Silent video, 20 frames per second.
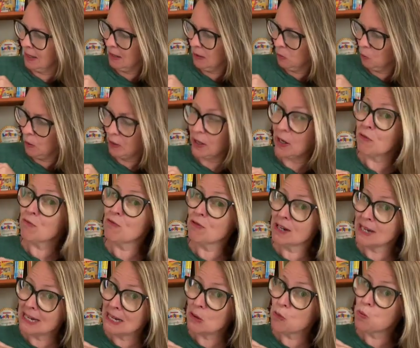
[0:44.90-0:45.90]
when I
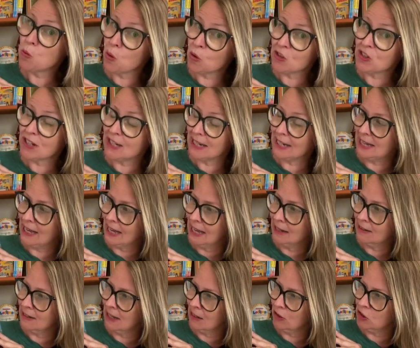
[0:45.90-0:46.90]
really wanted a cat.
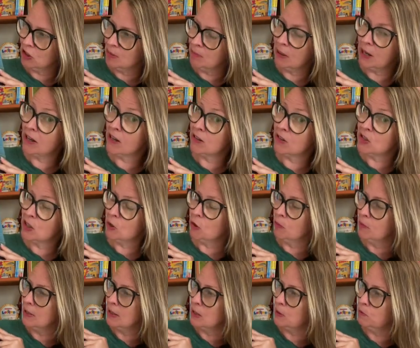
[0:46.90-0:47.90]
Actually, my auntie got
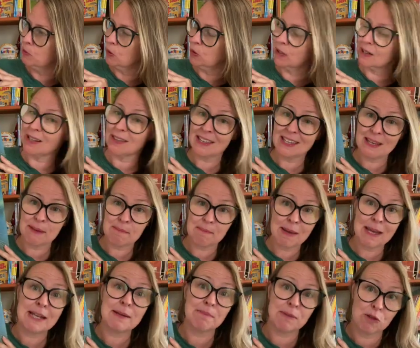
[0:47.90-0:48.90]
me this book and I think it
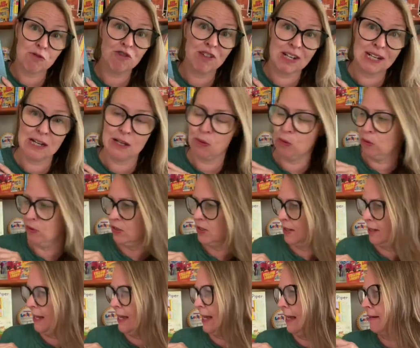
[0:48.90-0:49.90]
made me really want a
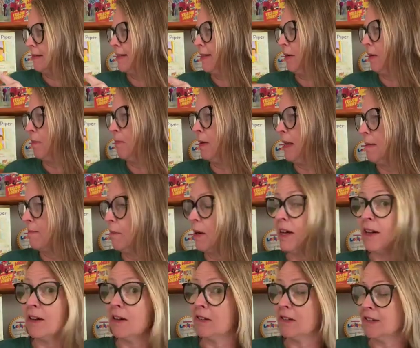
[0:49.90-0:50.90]
cat. So I blame my
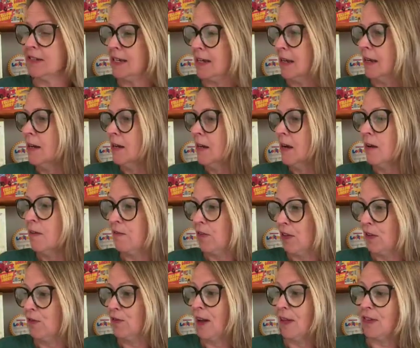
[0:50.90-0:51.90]
auntie for
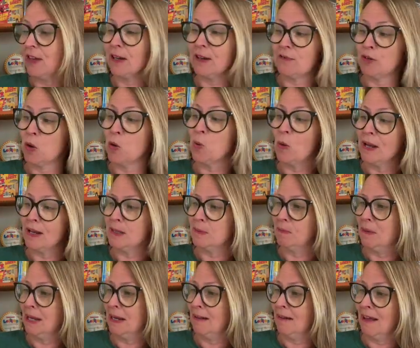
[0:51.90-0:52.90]
the fact that I've always
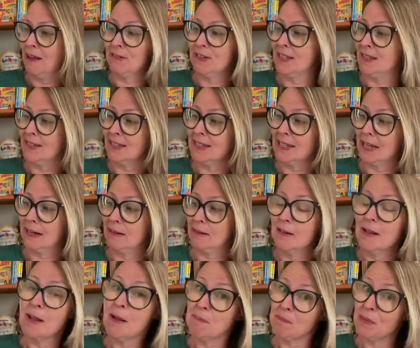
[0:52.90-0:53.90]
been, ever since then,
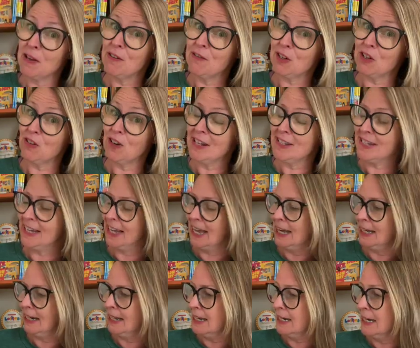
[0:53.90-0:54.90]
a bit of a crazy
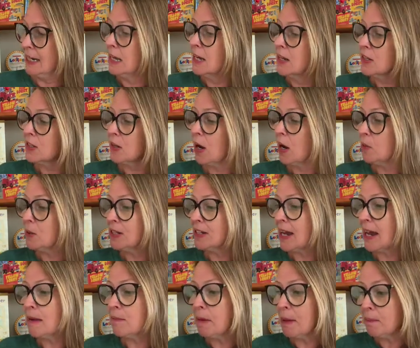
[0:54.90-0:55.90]
cat lady. So I would
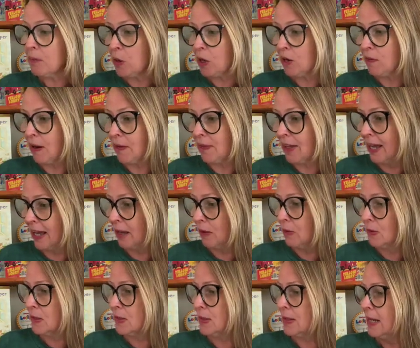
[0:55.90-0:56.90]
take my book around the
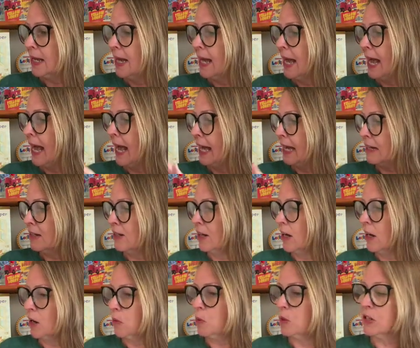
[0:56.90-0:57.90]
house and
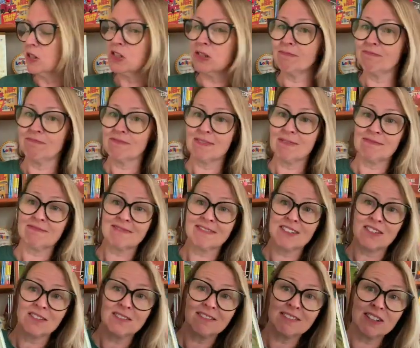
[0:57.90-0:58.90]
I would
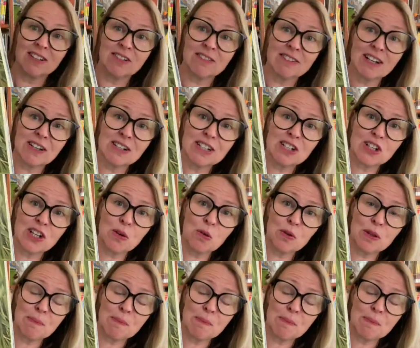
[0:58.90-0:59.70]
I'd look at all the